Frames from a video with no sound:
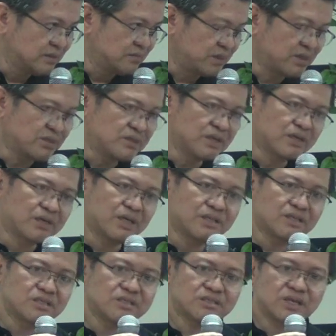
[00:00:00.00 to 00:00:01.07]
Because the
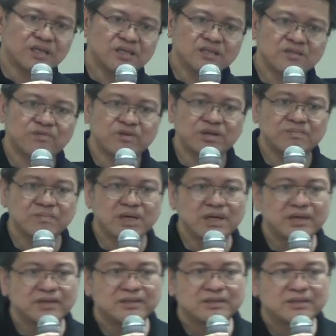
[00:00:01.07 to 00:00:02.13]
greatest challenge for a
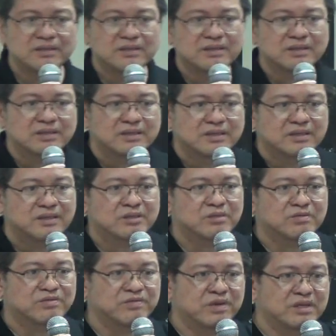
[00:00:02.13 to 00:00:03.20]
man is
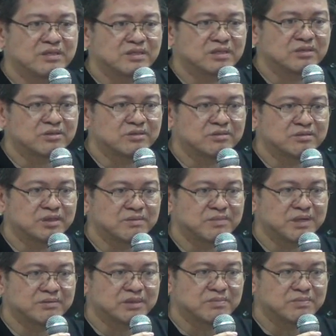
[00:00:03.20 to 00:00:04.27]
to face the truth
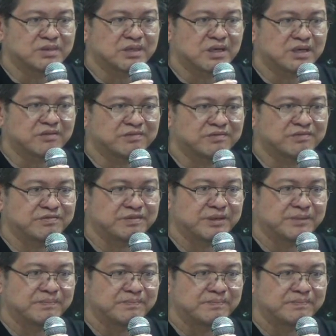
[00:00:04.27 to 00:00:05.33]
about himself.
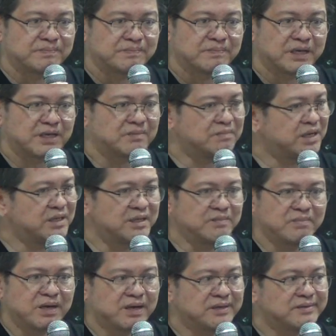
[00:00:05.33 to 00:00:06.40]
And
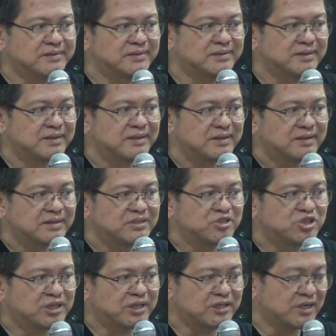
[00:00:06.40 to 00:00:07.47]
many men
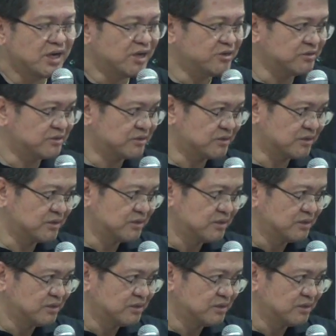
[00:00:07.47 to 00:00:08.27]
chicken out